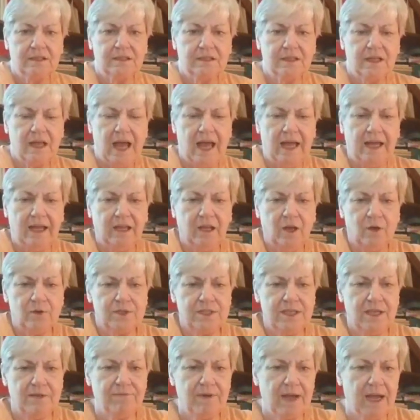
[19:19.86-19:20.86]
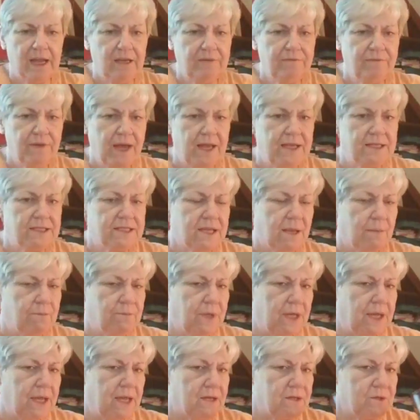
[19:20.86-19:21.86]
I can go see if I can find
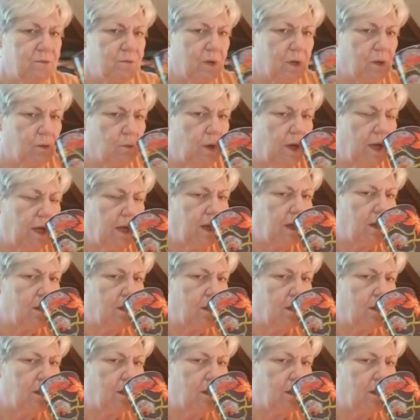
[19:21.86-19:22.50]
something else real quick.